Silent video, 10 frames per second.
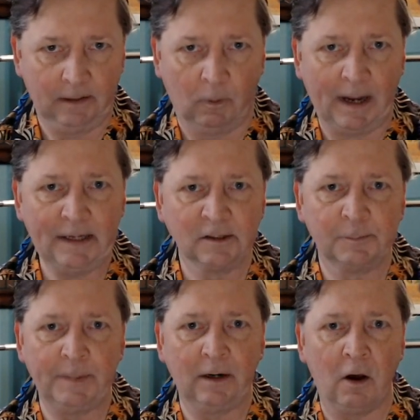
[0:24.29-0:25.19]
Why else
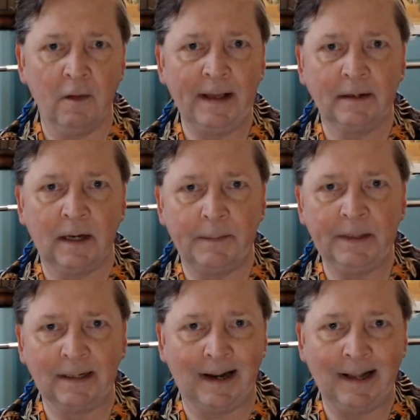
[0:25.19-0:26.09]
spend all that time
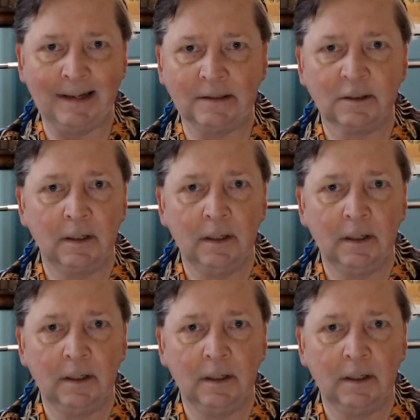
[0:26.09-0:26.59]
in college